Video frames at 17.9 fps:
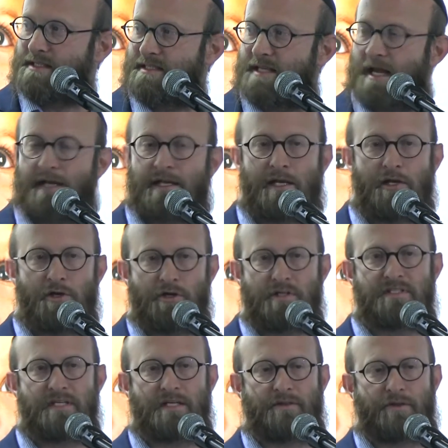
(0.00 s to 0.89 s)
study
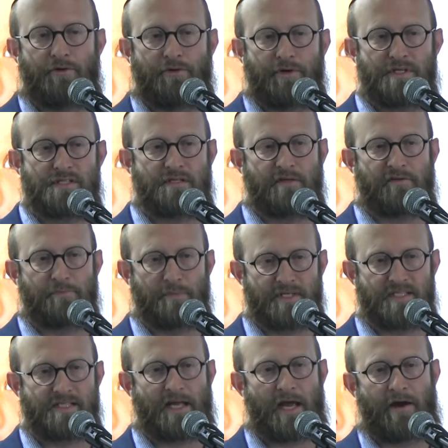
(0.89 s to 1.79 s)
looked at the risk of
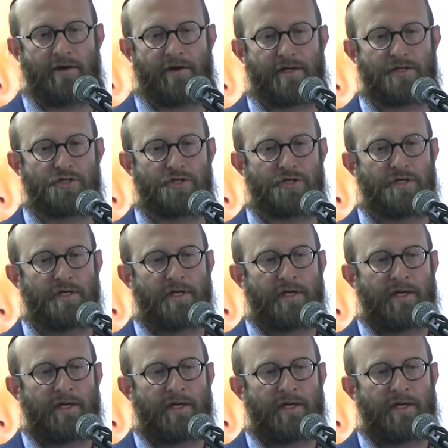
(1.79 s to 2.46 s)
miscarriage